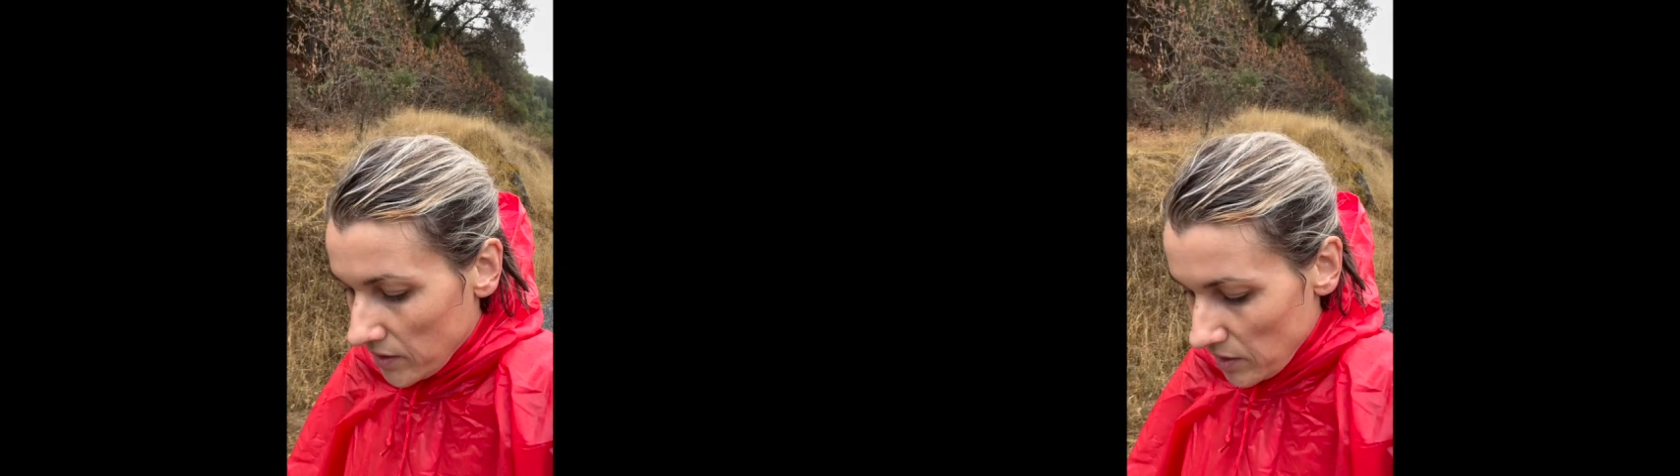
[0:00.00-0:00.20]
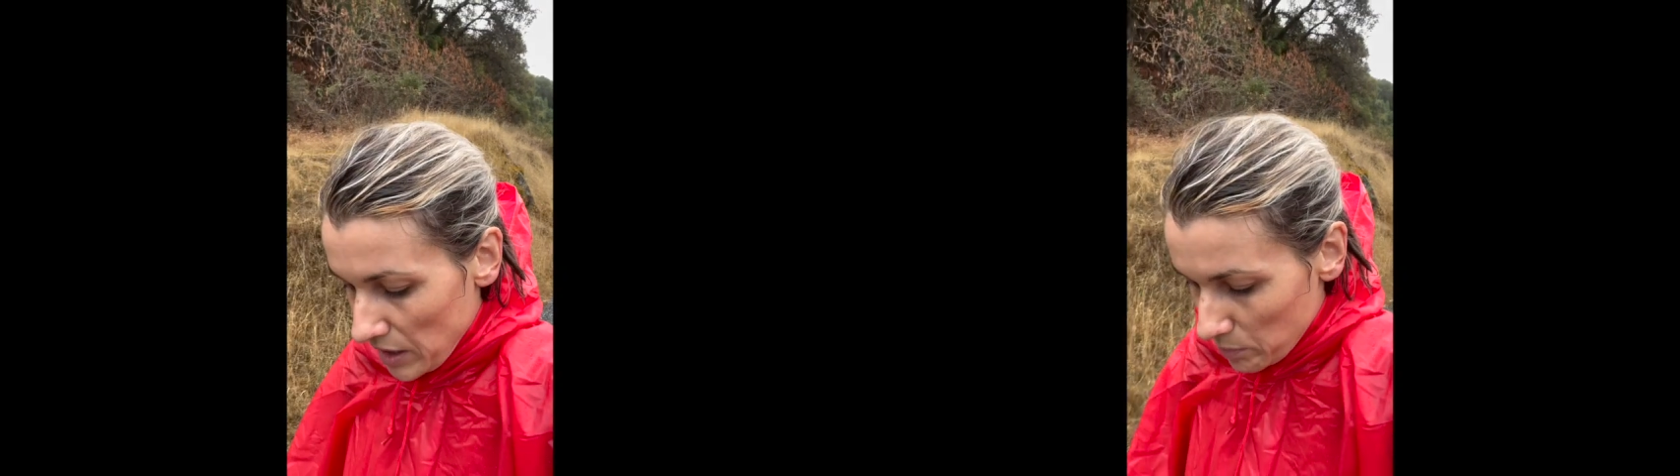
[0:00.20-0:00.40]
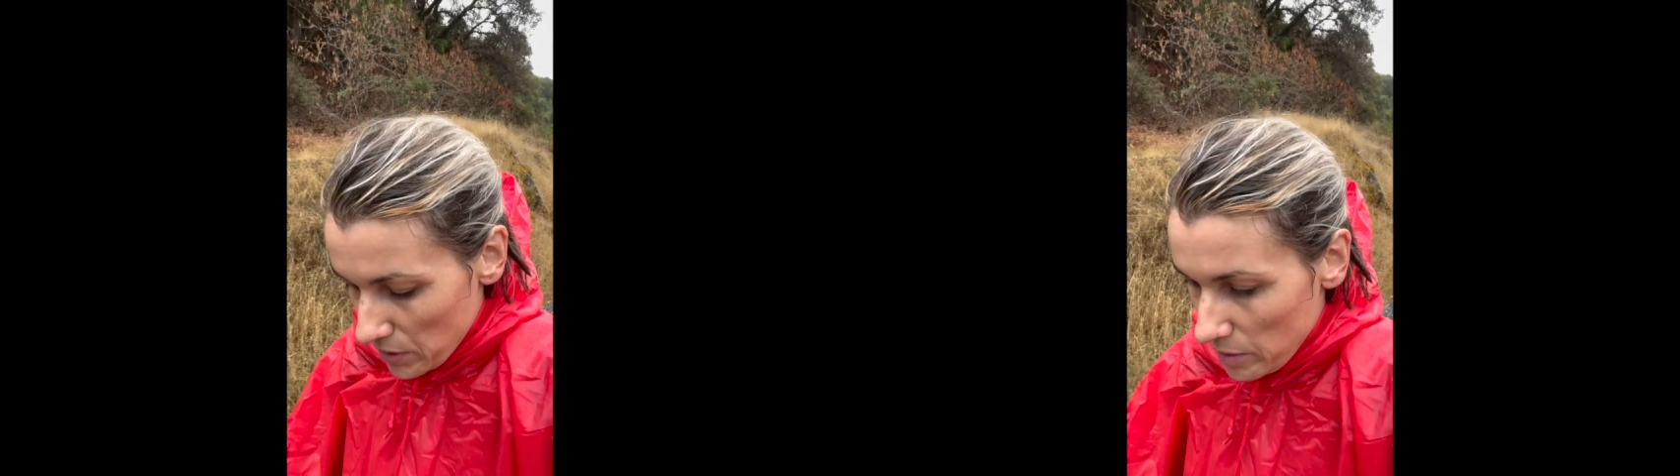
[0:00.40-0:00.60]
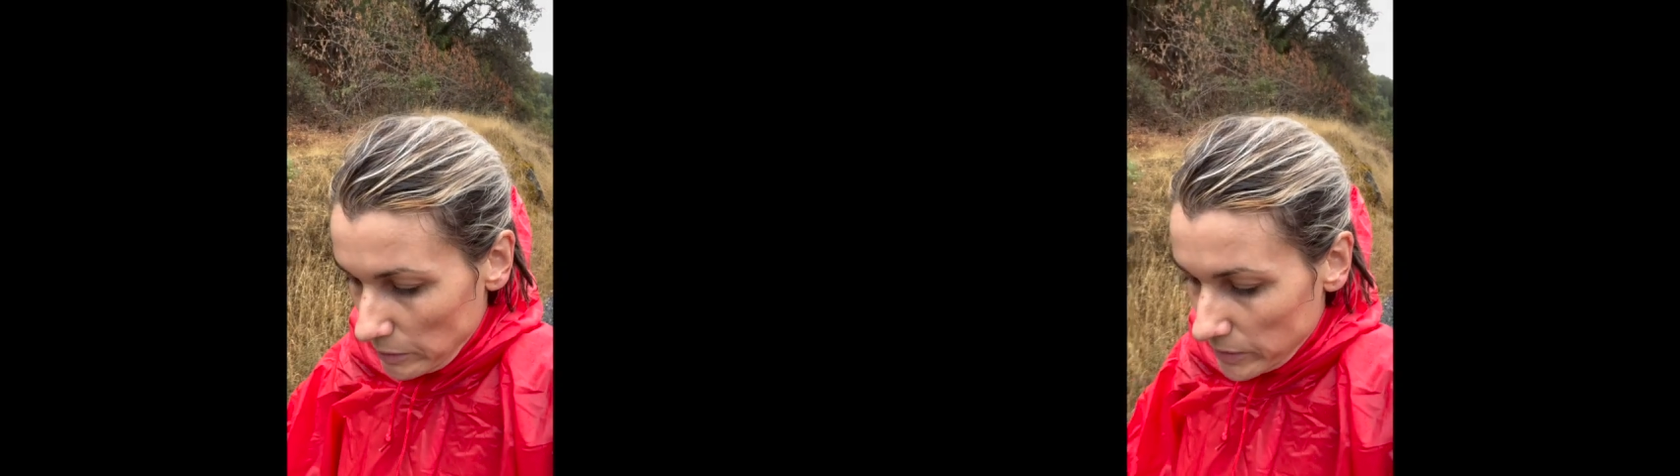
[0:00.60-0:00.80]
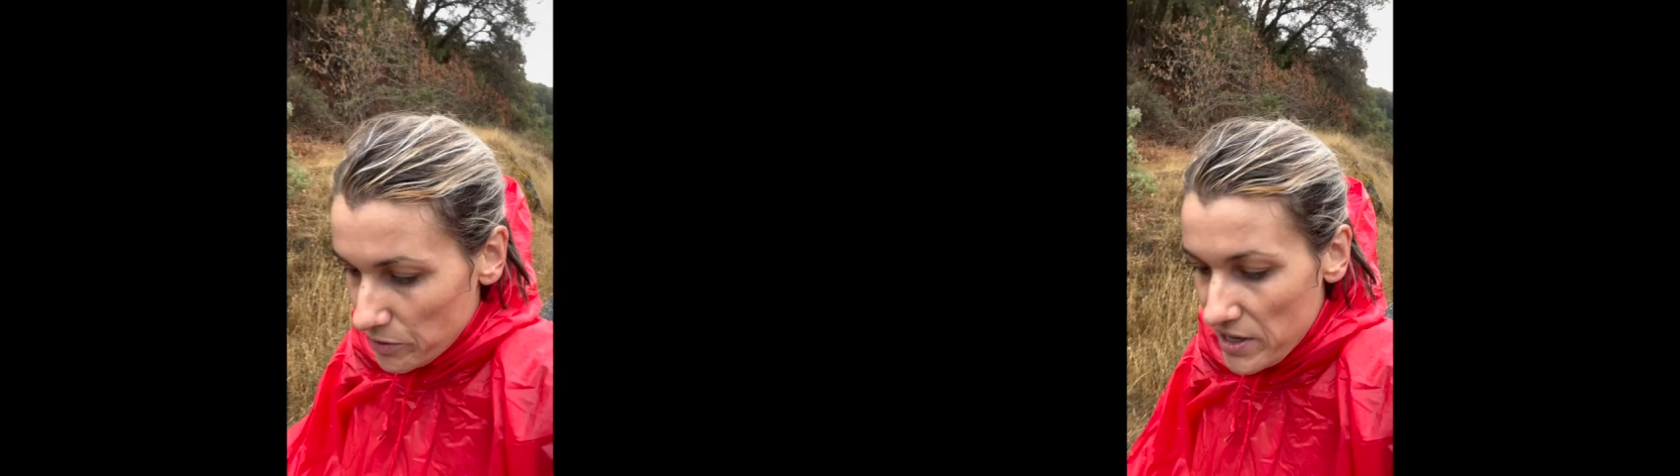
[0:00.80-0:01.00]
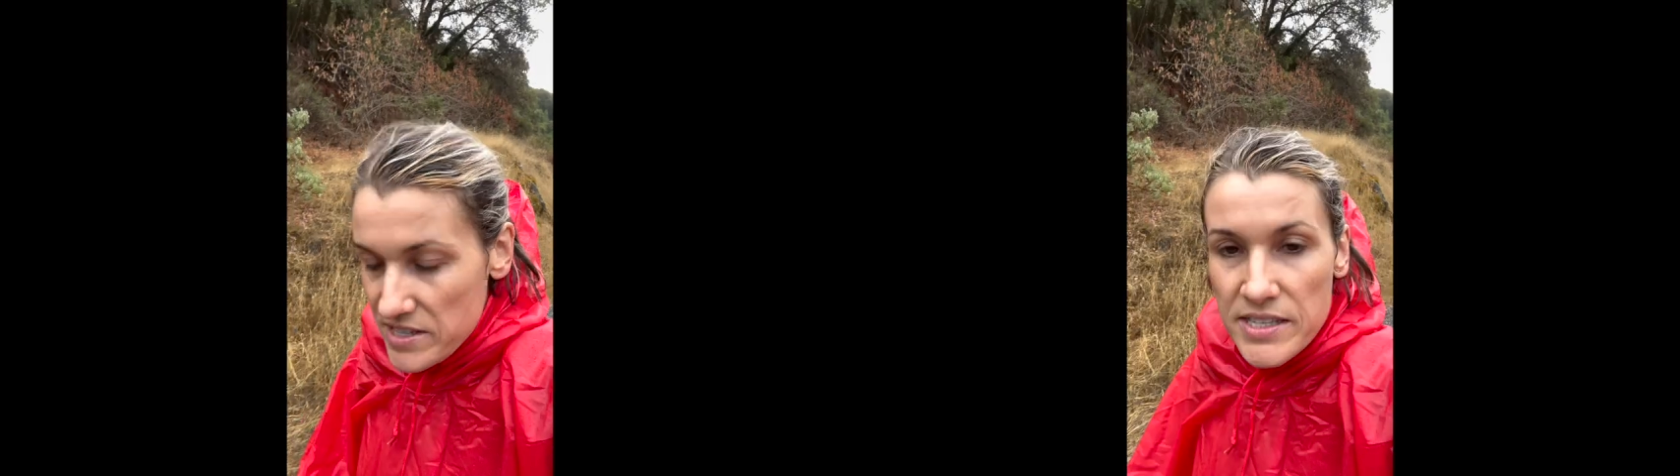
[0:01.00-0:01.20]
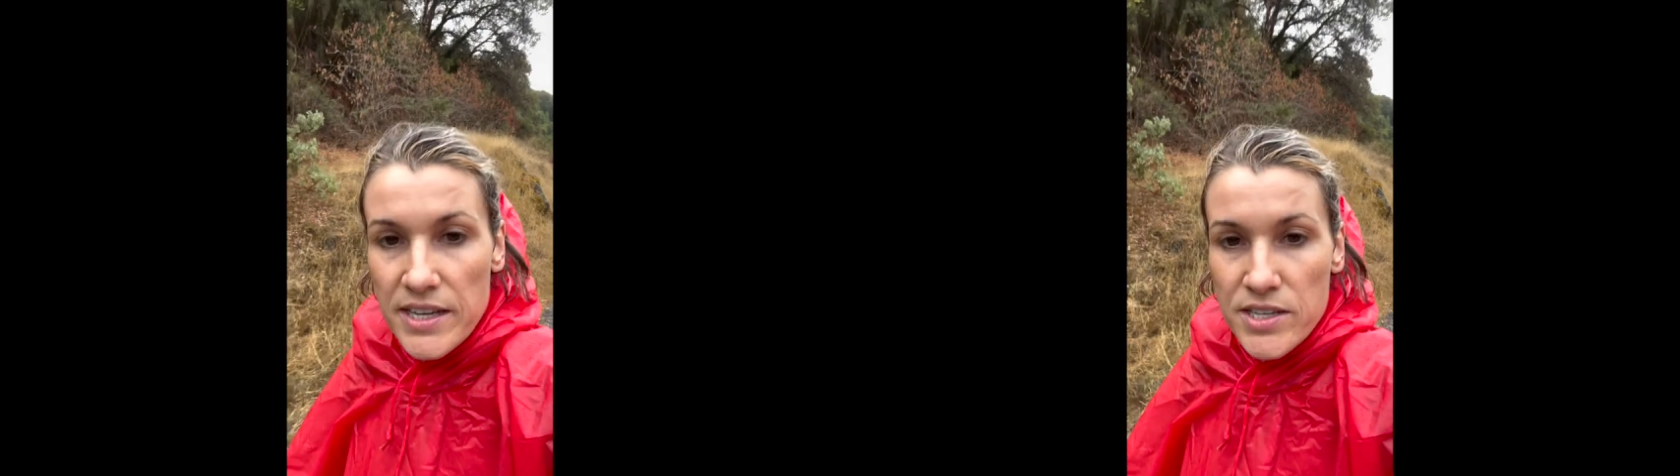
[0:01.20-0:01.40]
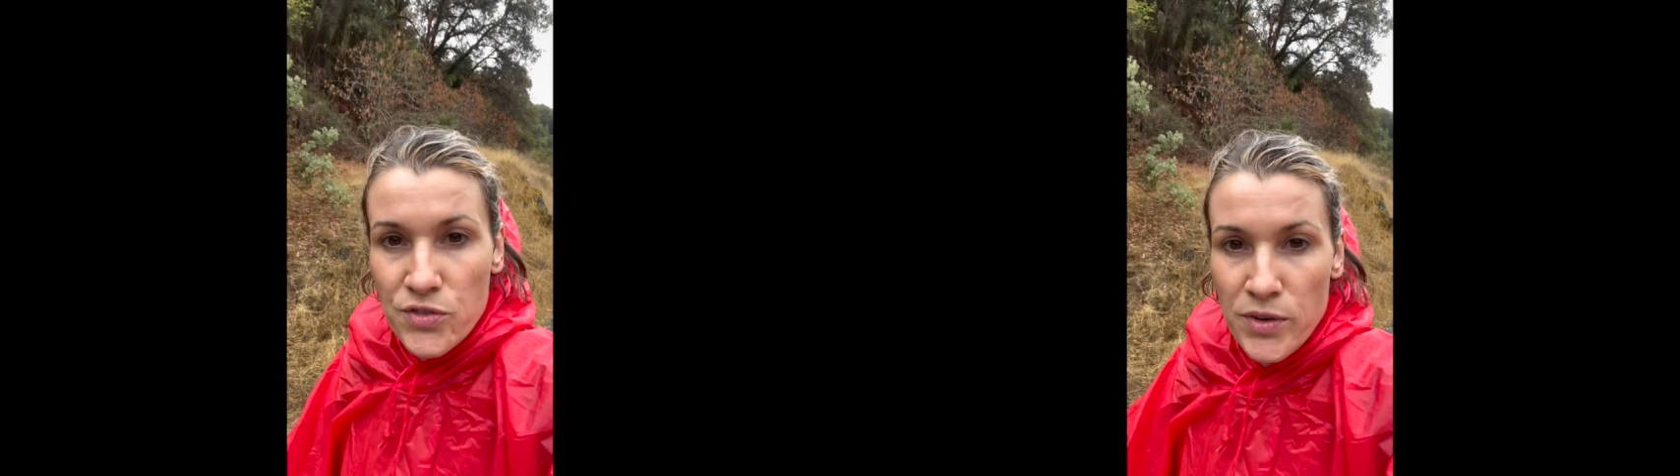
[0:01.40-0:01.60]
it probably
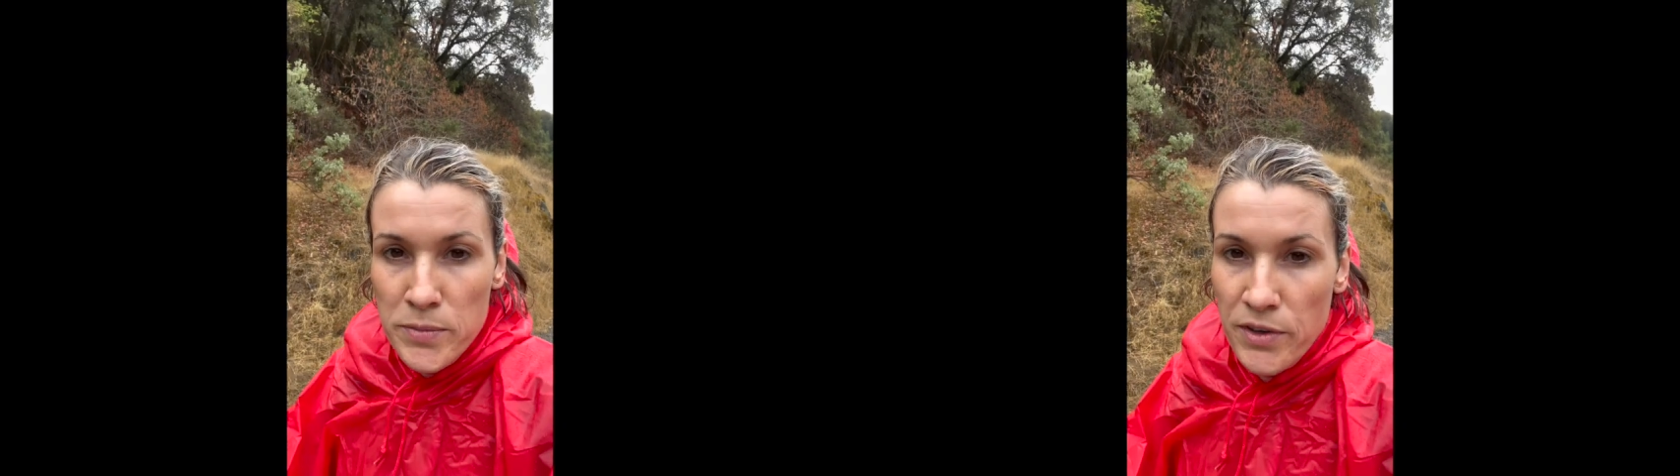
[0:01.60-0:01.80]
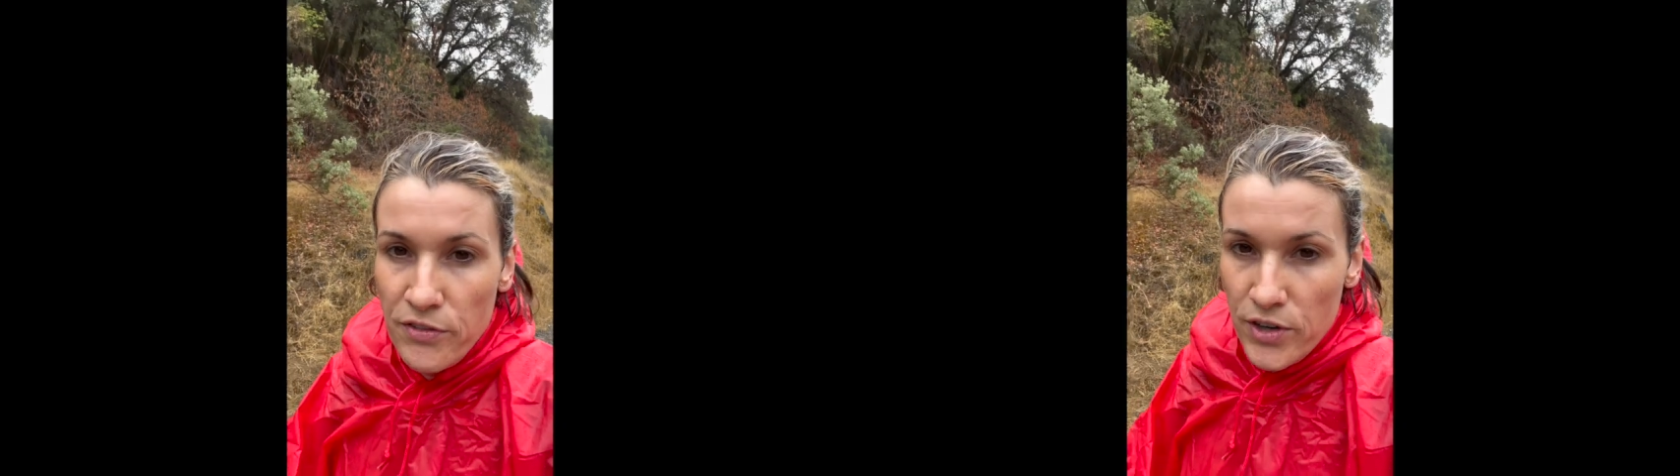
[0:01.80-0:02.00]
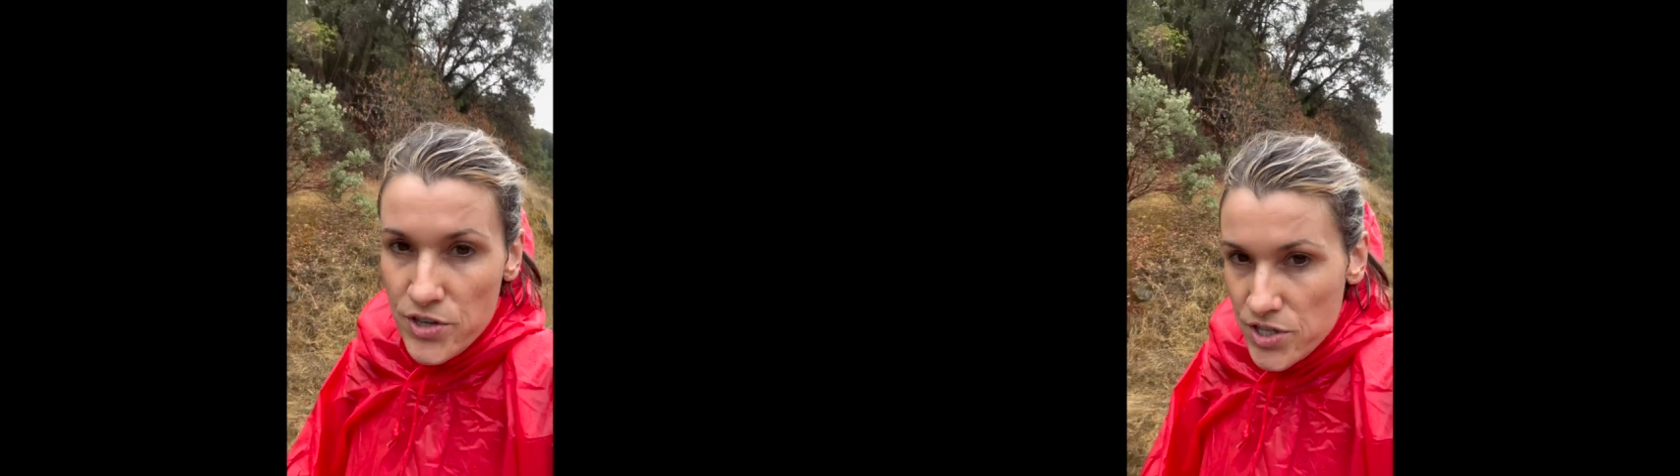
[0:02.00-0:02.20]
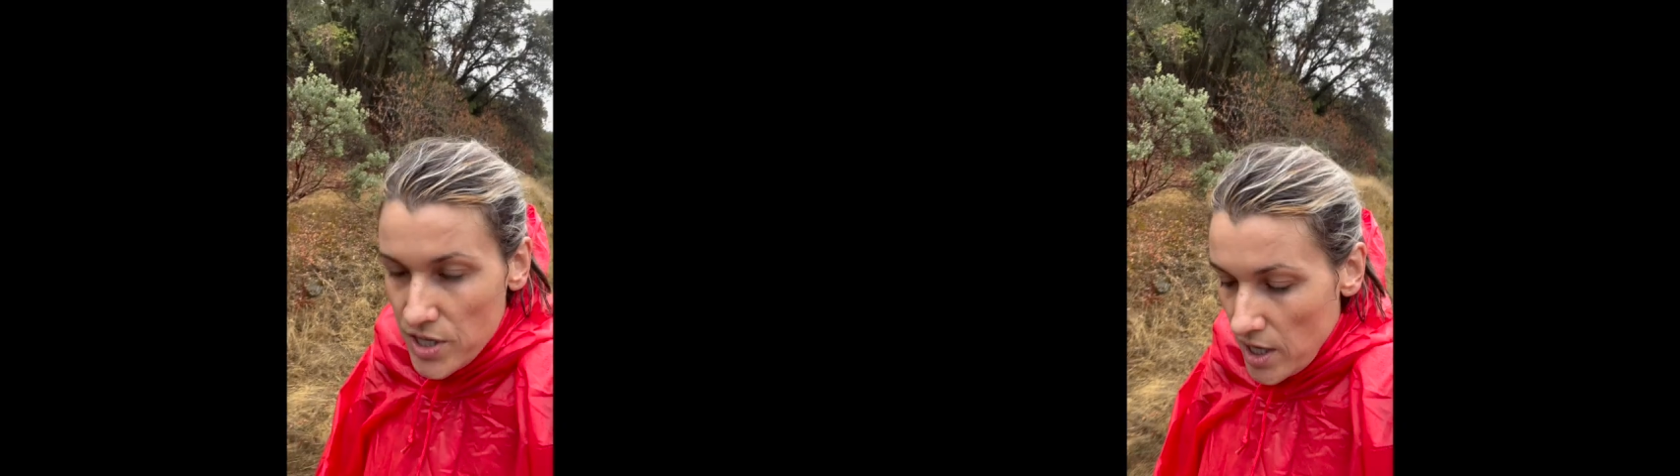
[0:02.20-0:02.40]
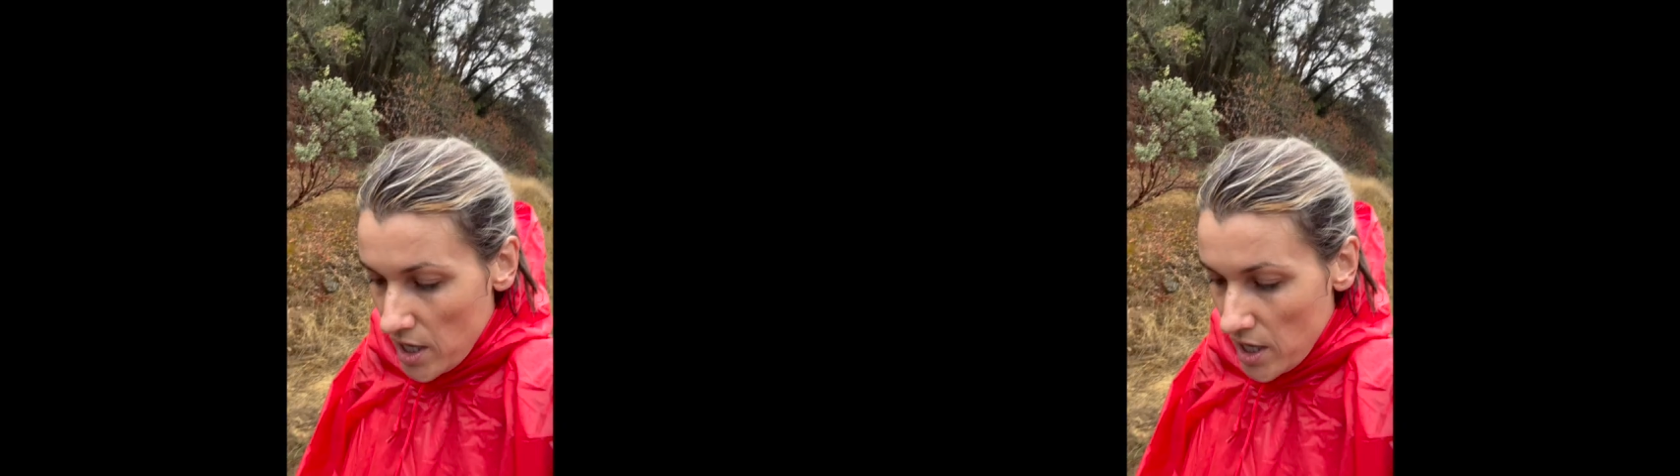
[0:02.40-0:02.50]
resonates from the first